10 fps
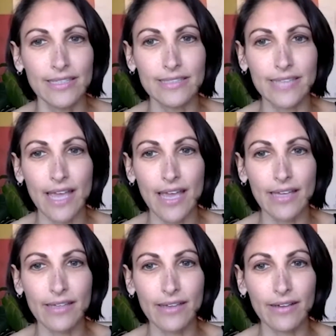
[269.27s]

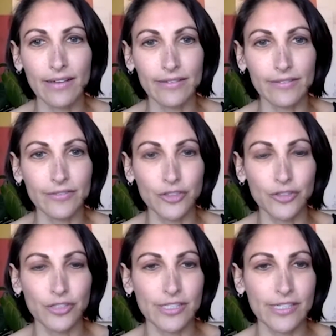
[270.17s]
day of
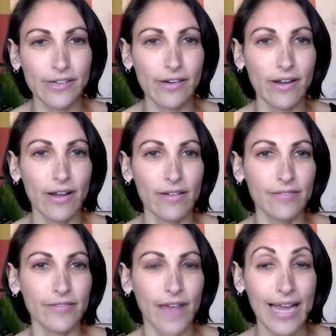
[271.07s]
junior year of
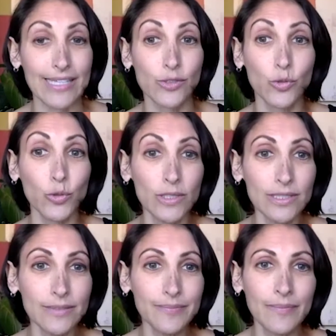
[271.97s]
high school.